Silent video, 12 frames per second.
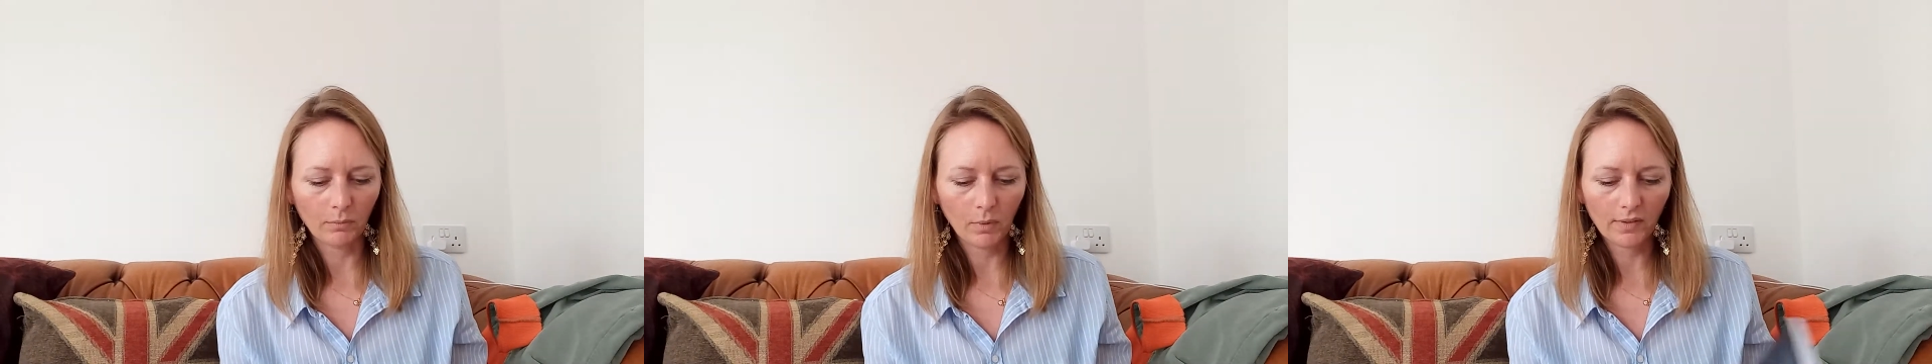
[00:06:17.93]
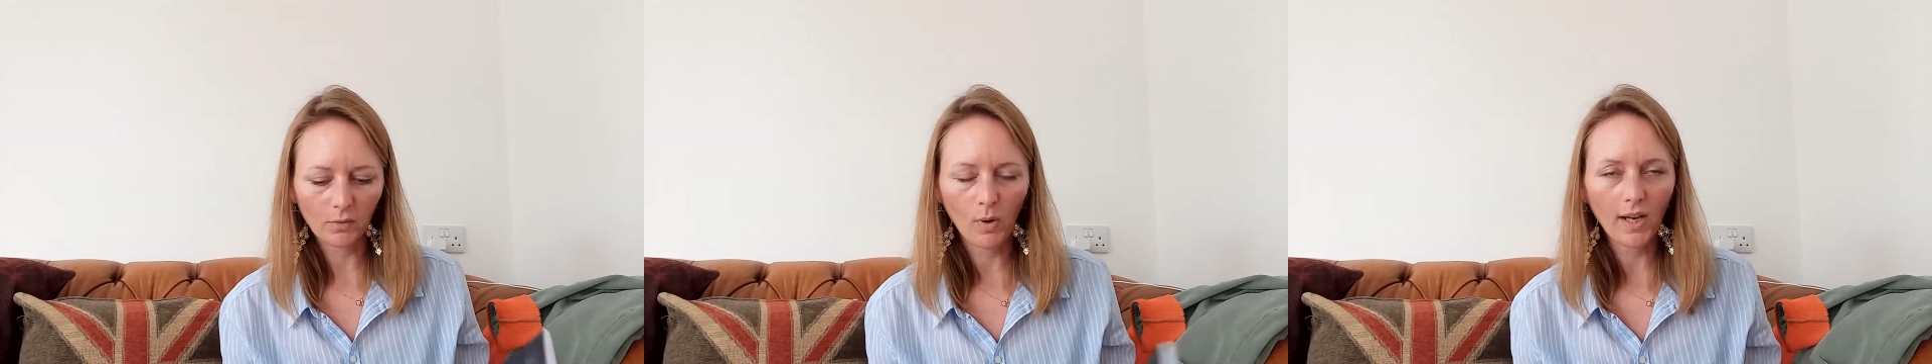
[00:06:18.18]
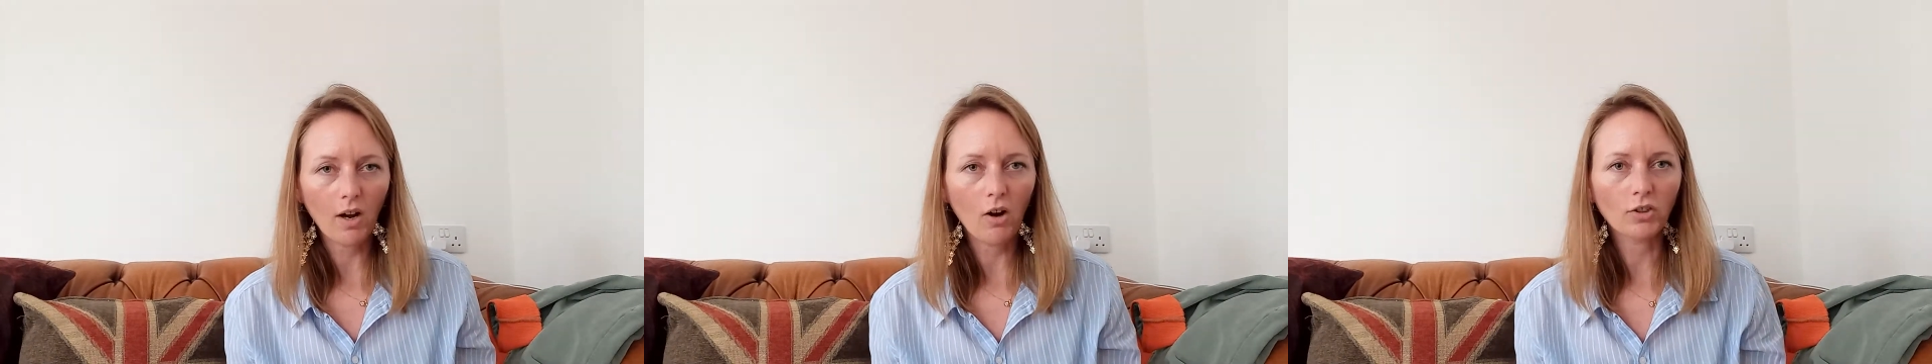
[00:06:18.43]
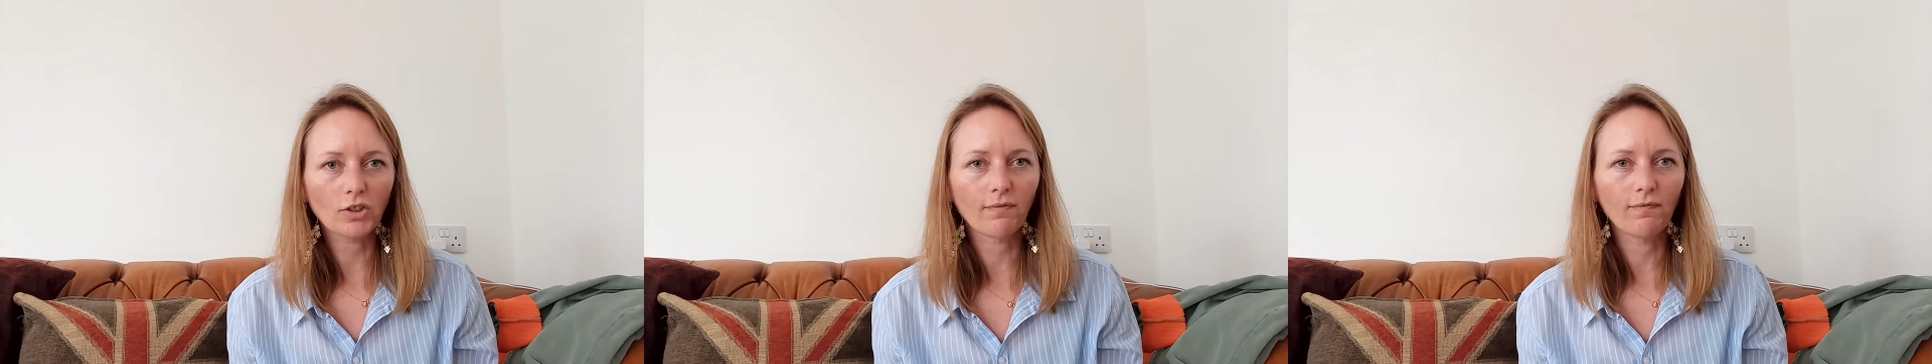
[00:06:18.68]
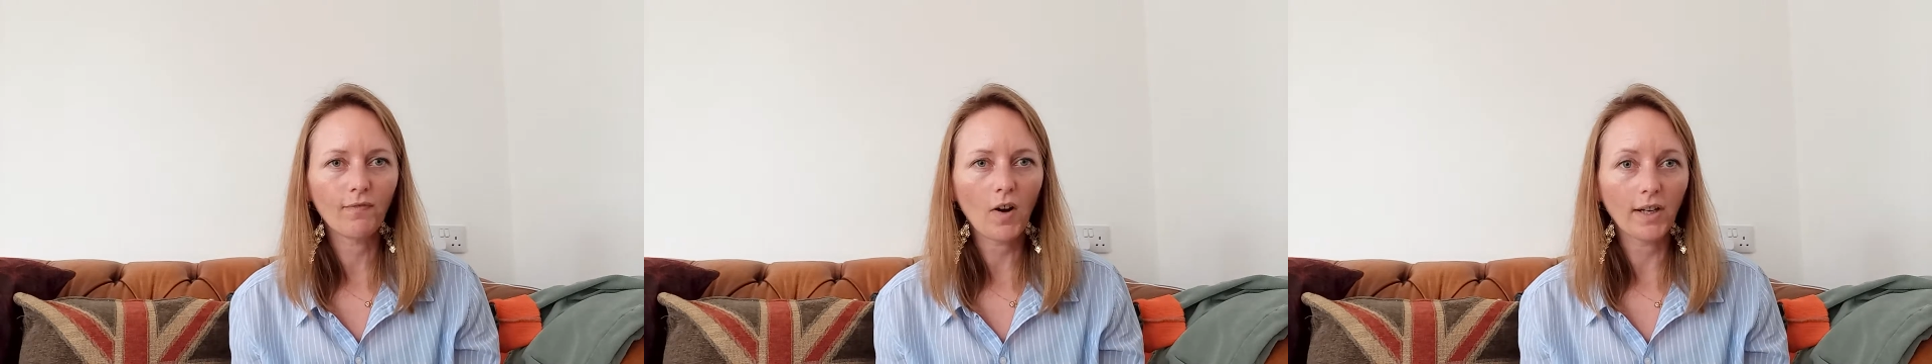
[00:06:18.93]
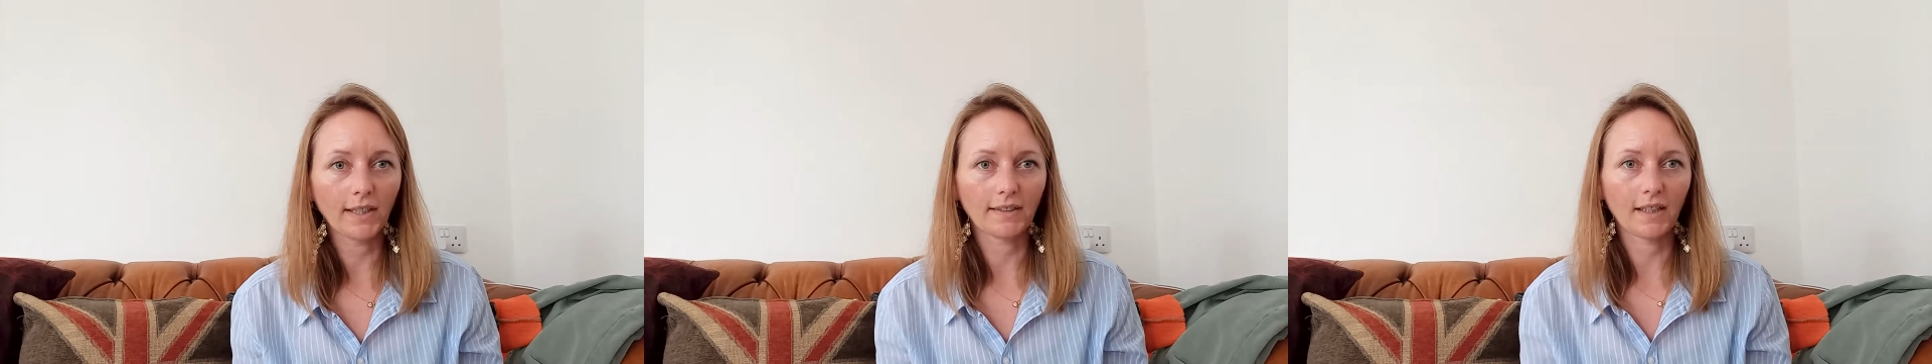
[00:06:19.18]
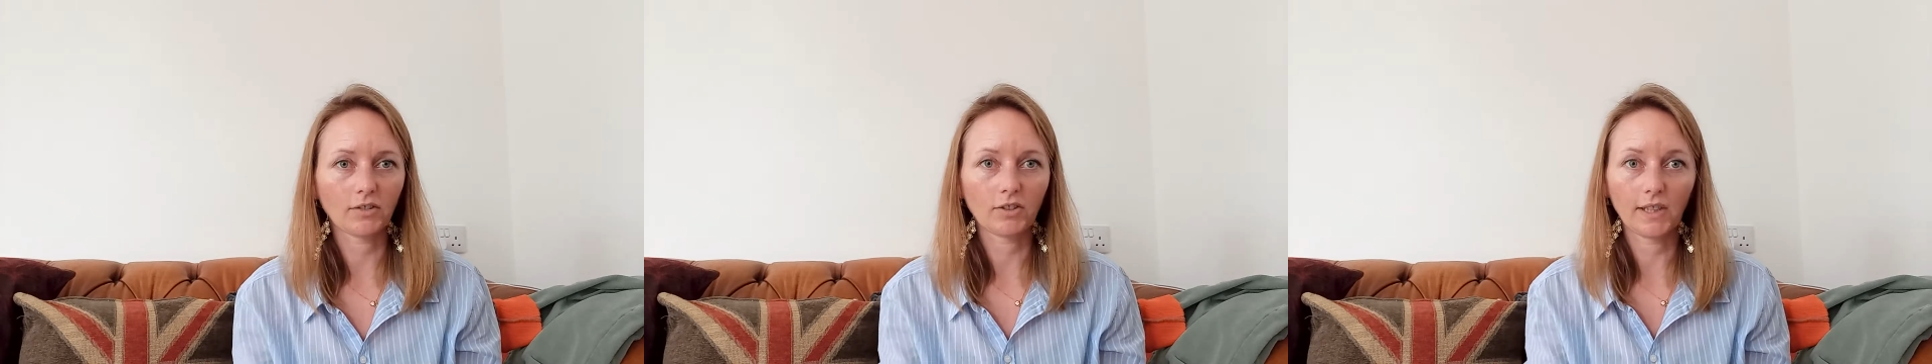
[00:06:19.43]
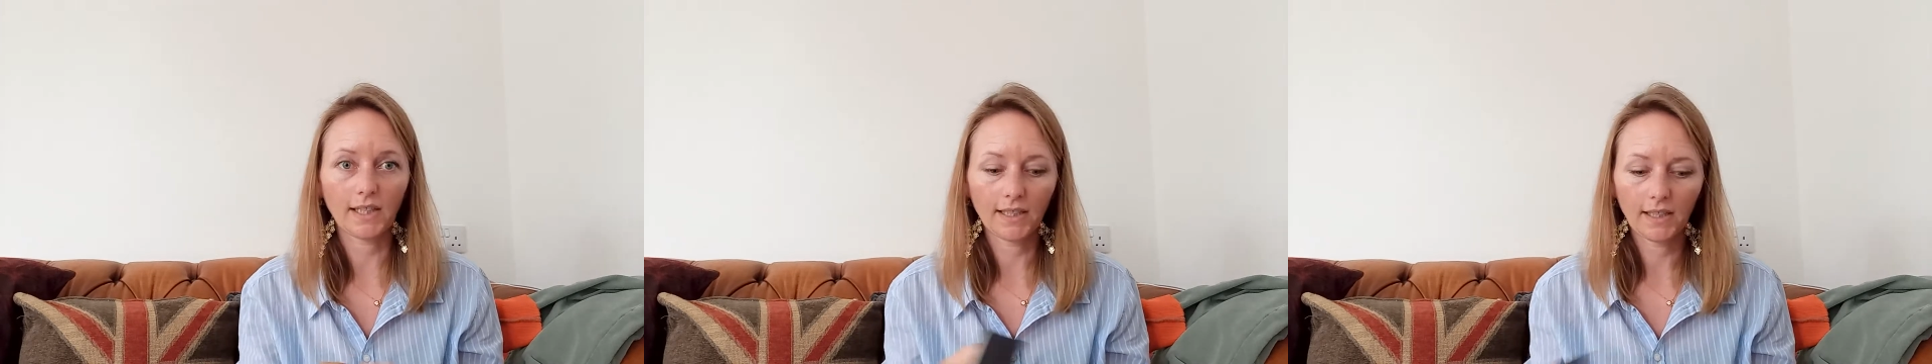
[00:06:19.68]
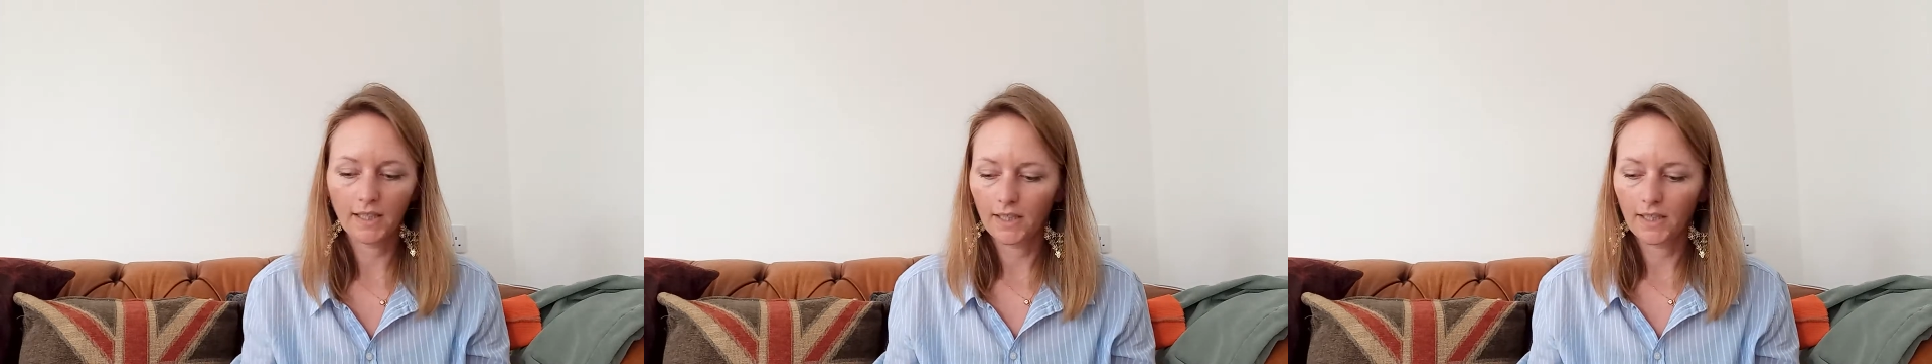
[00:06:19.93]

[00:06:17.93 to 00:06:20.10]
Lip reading: where it's quite hard to find actually,